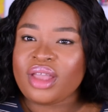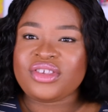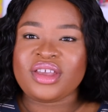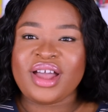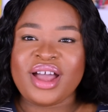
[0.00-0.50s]

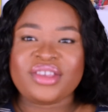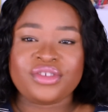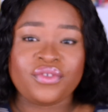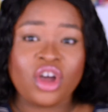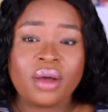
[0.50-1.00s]
So guys,
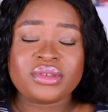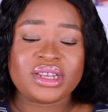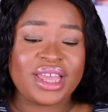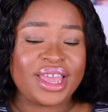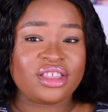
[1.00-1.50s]
you've come to
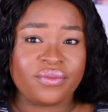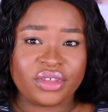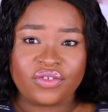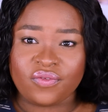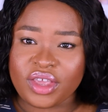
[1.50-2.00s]
the end of
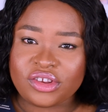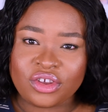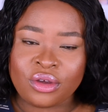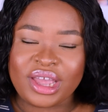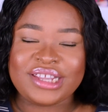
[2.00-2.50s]
this
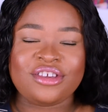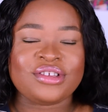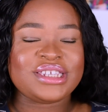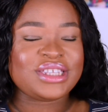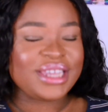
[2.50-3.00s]
video and you
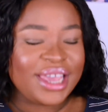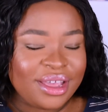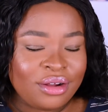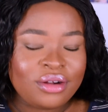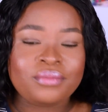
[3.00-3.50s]

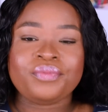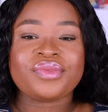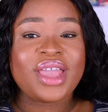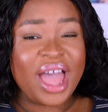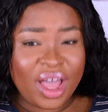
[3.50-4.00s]
still
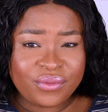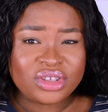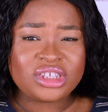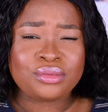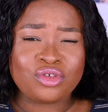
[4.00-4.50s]

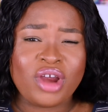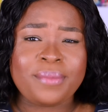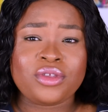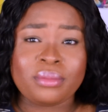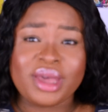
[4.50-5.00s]
haven't
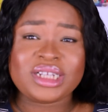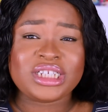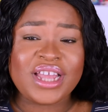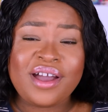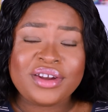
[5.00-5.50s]
subscribed to my
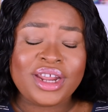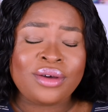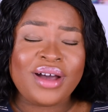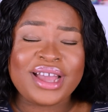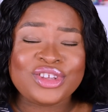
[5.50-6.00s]

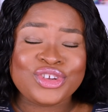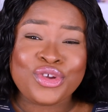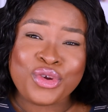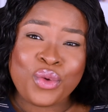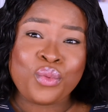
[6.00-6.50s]
channel, I
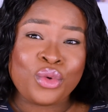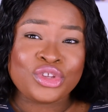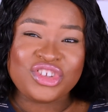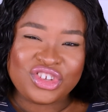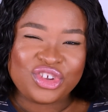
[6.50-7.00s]
don't know
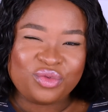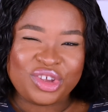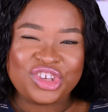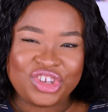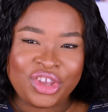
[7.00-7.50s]
what to do
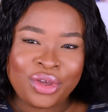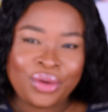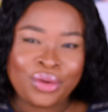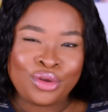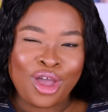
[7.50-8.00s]
with
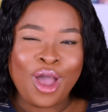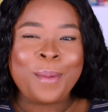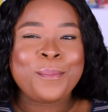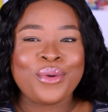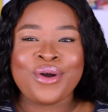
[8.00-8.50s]
you,
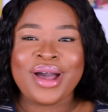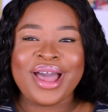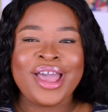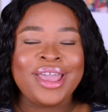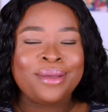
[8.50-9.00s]
but
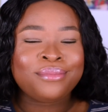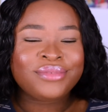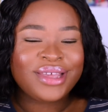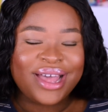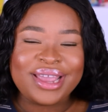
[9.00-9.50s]
I am
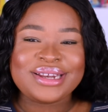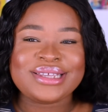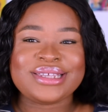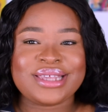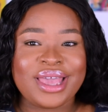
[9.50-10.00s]
kindly
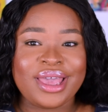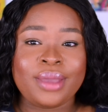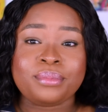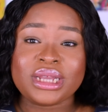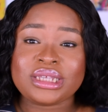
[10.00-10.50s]

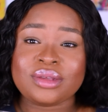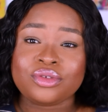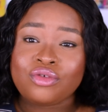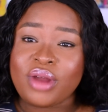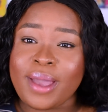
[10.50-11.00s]
say please
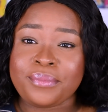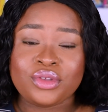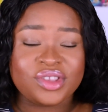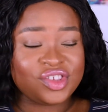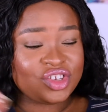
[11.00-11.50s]
subscribe
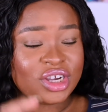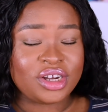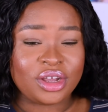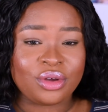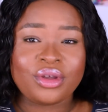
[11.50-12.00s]
to this
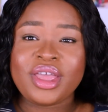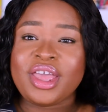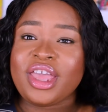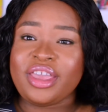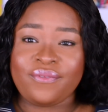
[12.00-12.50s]
channel
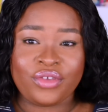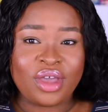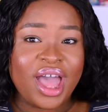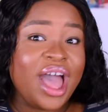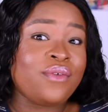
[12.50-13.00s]
if you
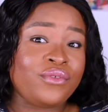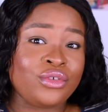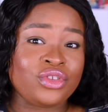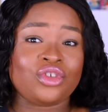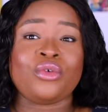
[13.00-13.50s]

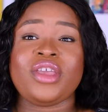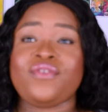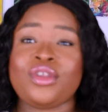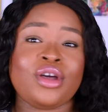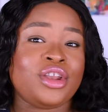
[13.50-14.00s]
haven't, or
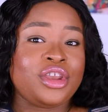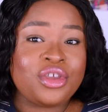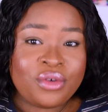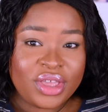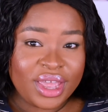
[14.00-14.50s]
if you are
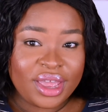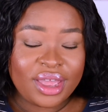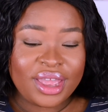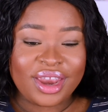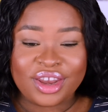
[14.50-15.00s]
new
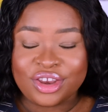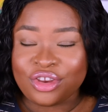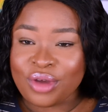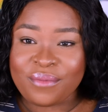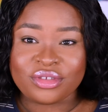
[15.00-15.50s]
yet and
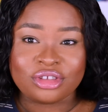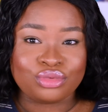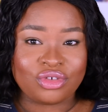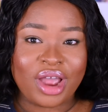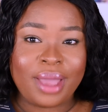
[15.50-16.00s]
you haven't
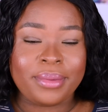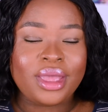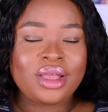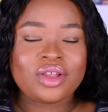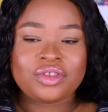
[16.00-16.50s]
subscribe
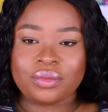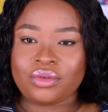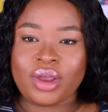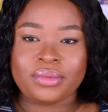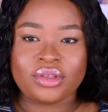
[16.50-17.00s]

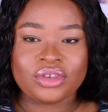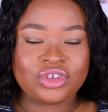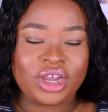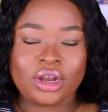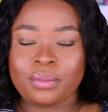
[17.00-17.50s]
to this
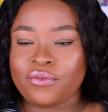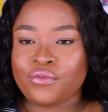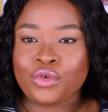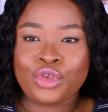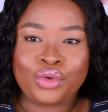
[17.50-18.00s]
channel
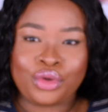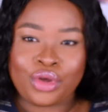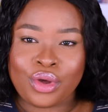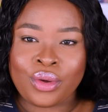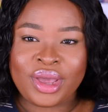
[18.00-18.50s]
before you
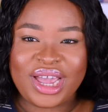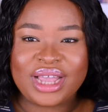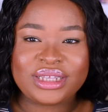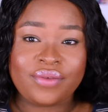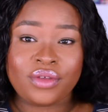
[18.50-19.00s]
go.
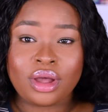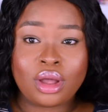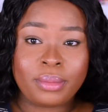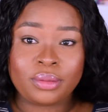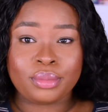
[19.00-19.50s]
Guys, leave your
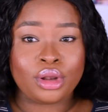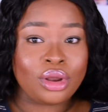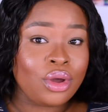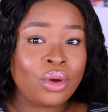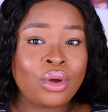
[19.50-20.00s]
comment
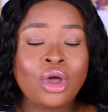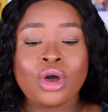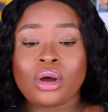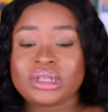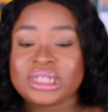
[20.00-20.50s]
below
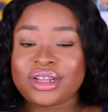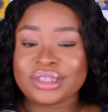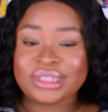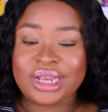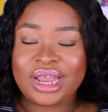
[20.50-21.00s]
on the
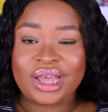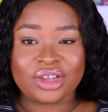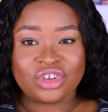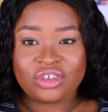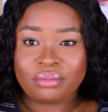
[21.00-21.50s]
concealer
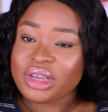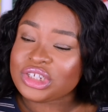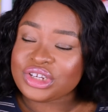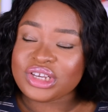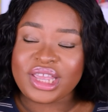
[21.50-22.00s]
I just
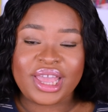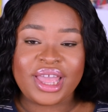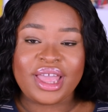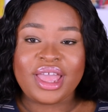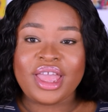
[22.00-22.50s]
mentioned
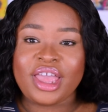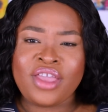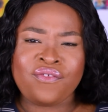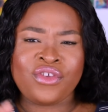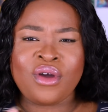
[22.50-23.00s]
here,
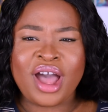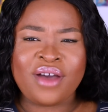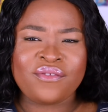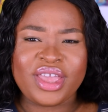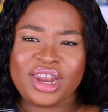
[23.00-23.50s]
if you
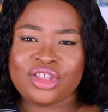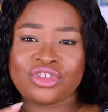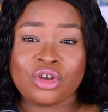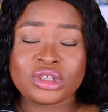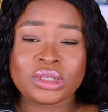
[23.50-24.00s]
have any
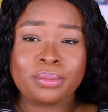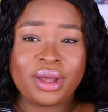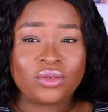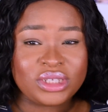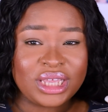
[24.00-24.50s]
thoughts
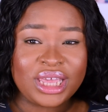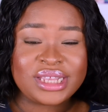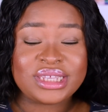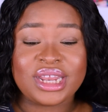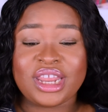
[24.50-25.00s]
about
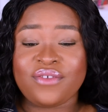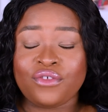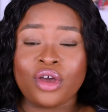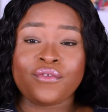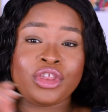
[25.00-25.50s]
it, and if
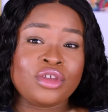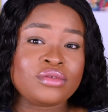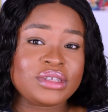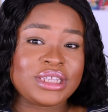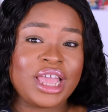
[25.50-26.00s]
you have
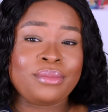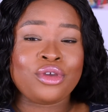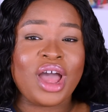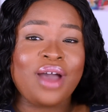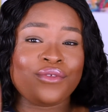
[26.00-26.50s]
used them,
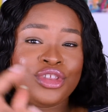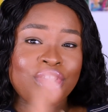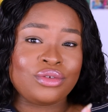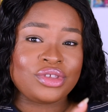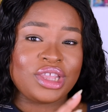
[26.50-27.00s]
you haven't
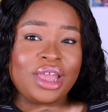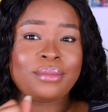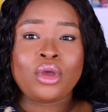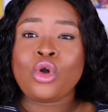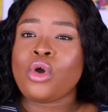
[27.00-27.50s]
used
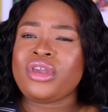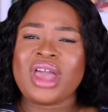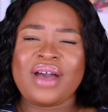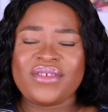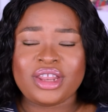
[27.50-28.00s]
them, or you
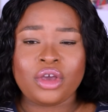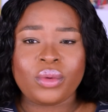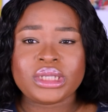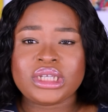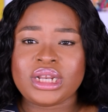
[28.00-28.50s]
have any
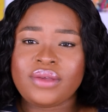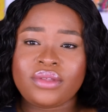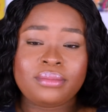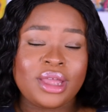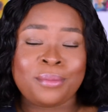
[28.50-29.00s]
question, leave
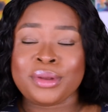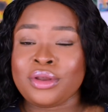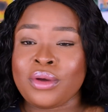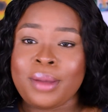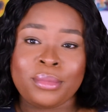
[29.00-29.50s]
them down
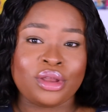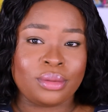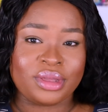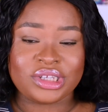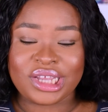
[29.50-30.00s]
below. I'm gonna
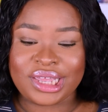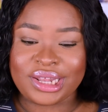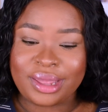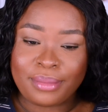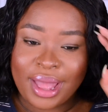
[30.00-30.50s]
be checking
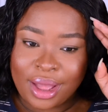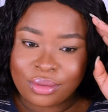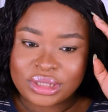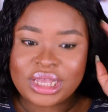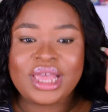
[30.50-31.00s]
them
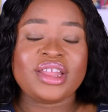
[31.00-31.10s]
out.